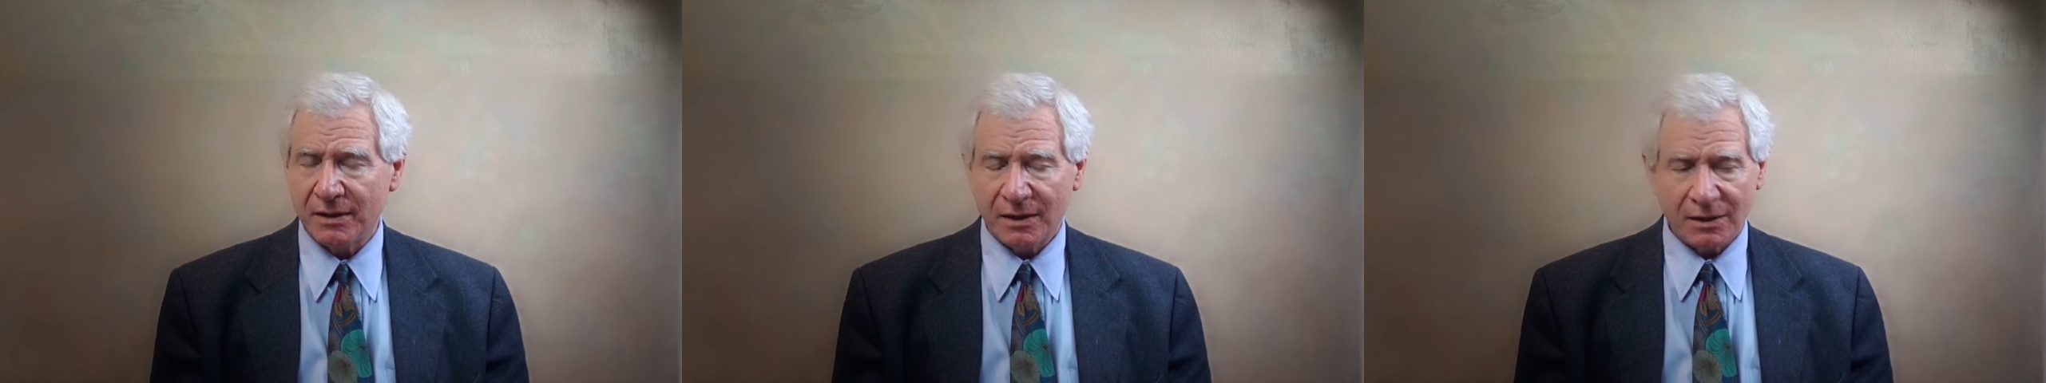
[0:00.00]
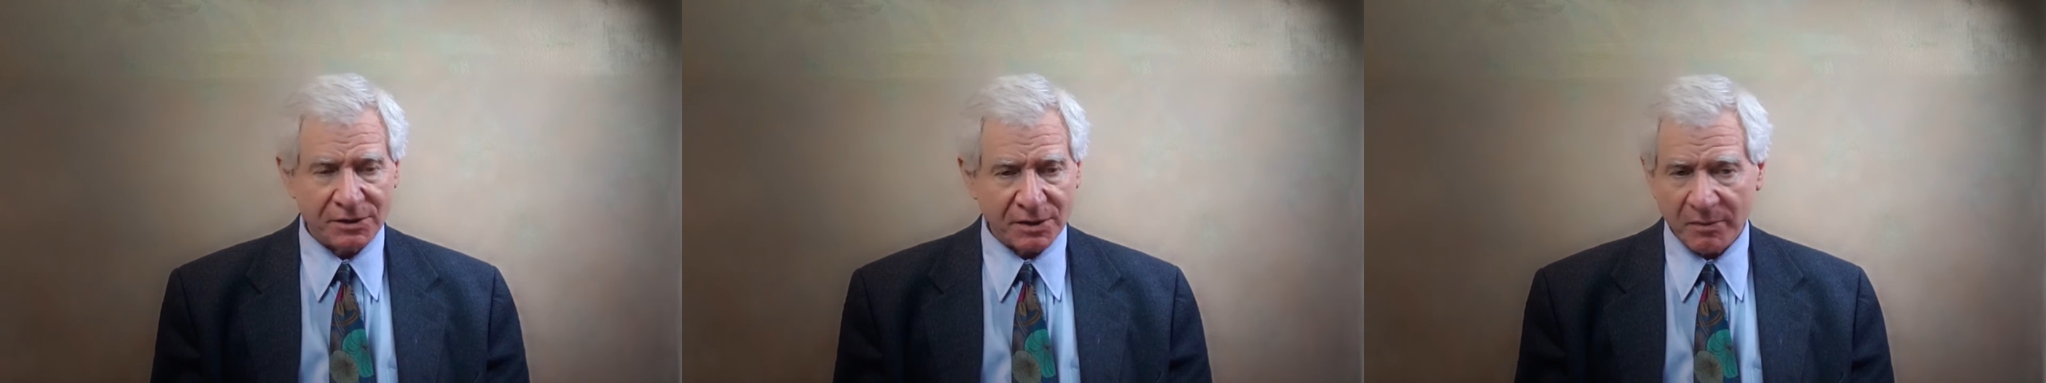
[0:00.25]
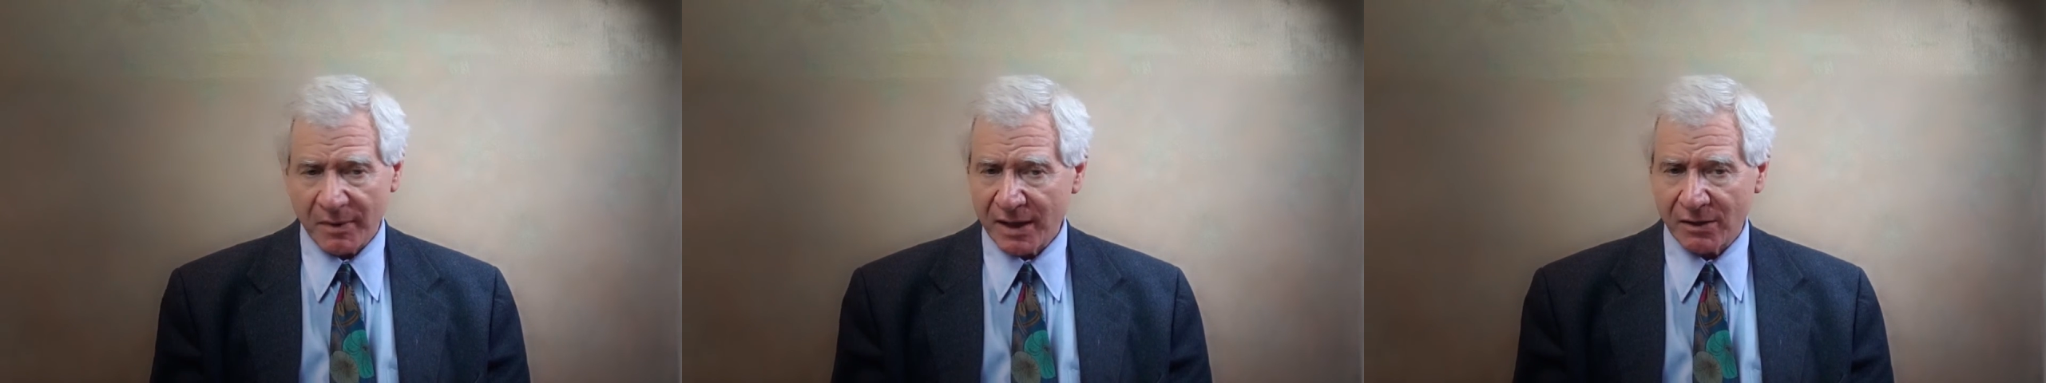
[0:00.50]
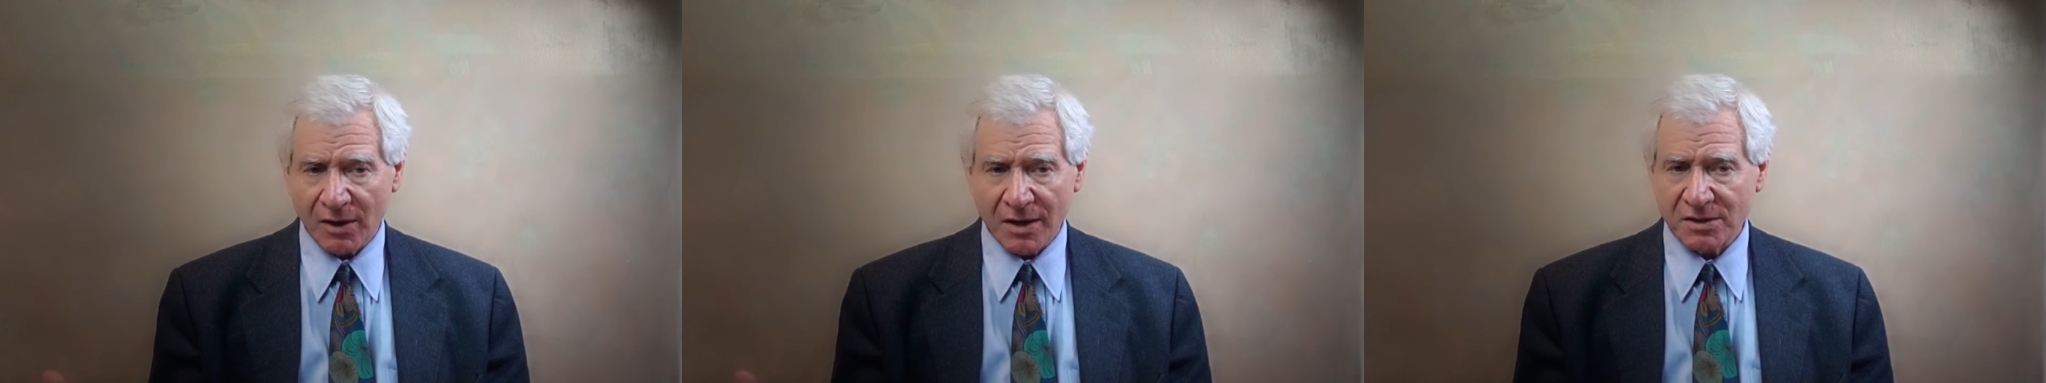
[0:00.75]
Okay. Some of my
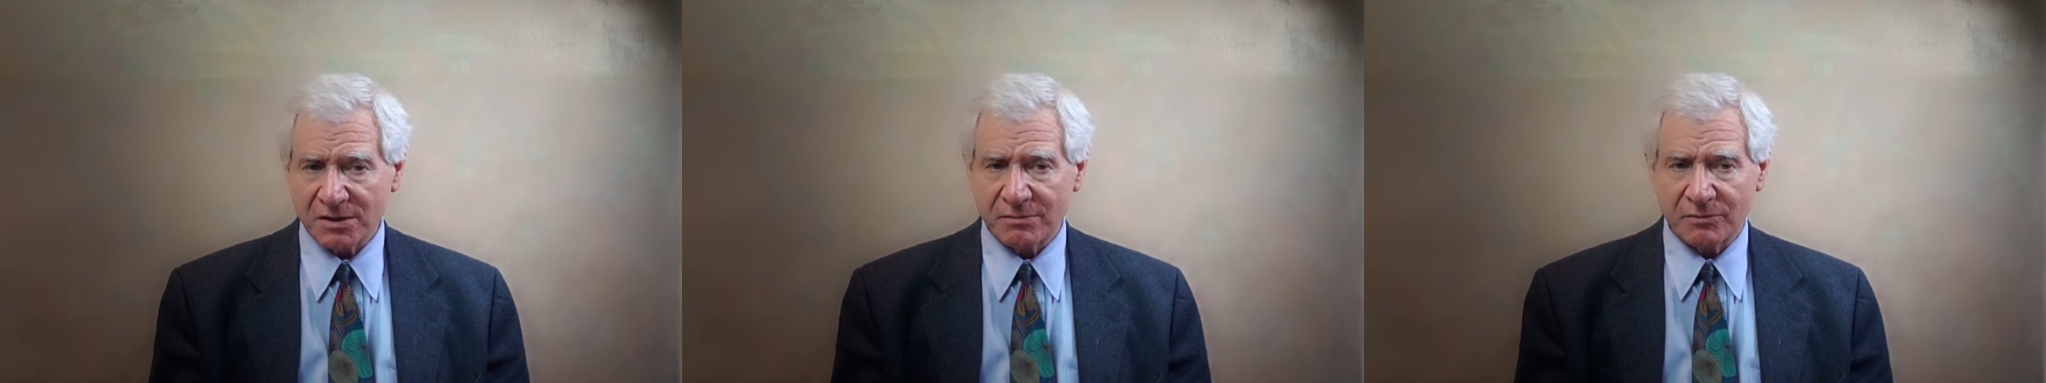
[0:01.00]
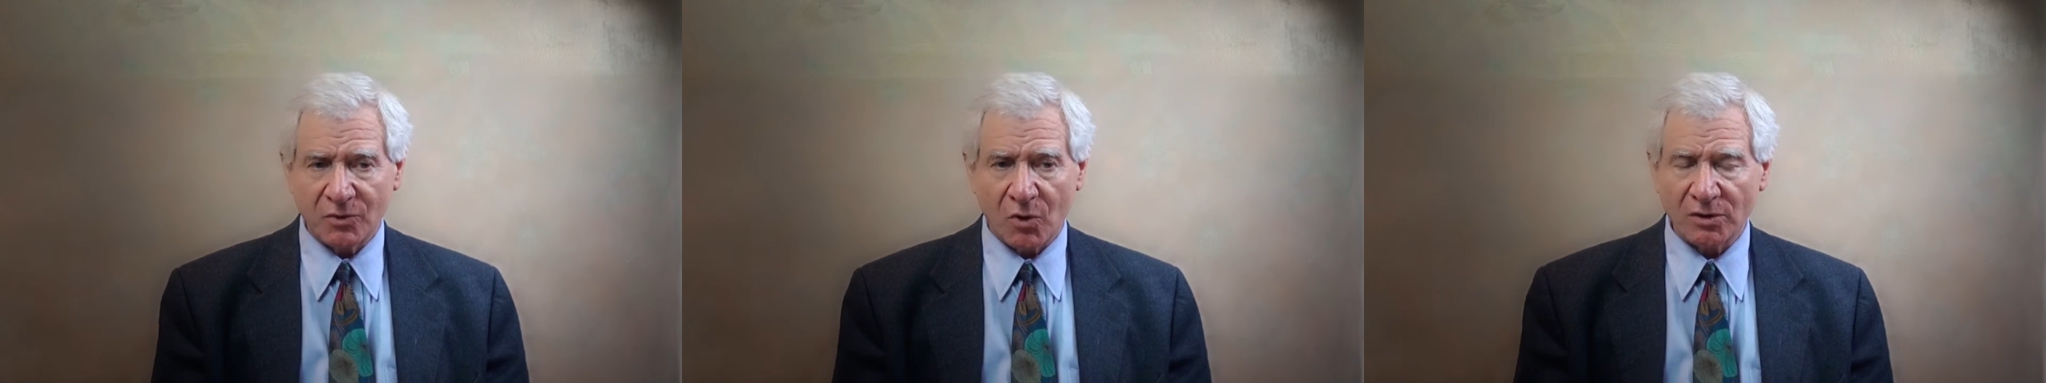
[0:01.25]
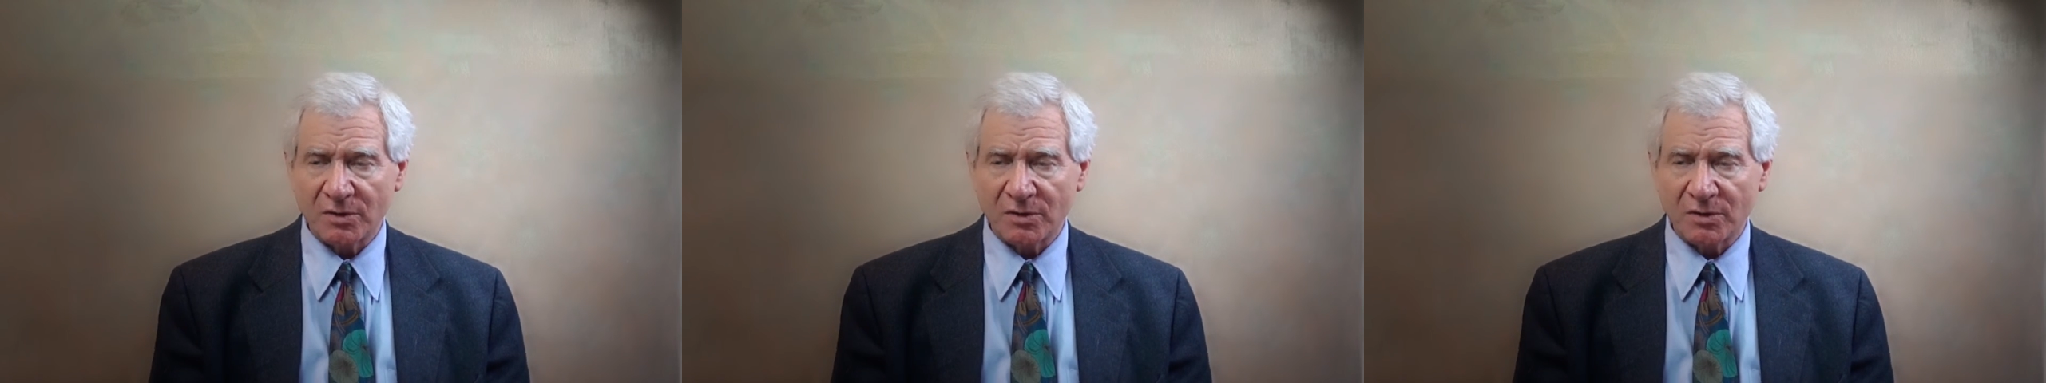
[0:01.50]
clients talk